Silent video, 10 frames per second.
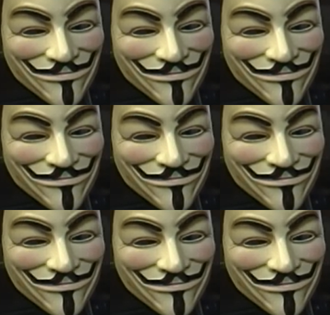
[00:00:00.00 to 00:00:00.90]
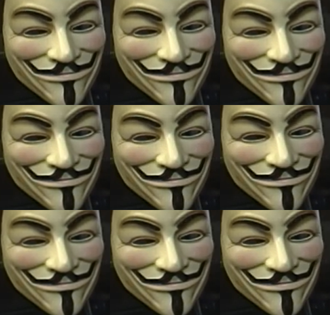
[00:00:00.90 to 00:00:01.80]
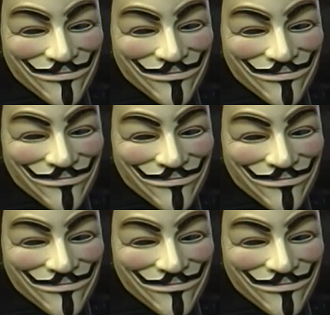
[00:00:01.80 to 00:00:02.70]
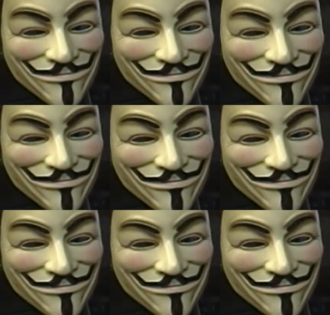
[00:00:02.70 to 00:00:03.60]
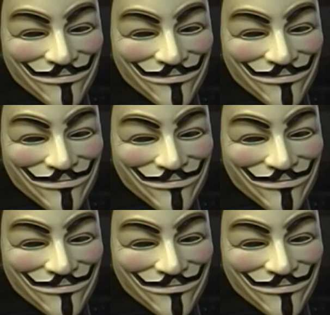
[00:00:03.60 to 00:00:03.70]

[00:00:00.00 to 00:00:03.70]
(not speaking)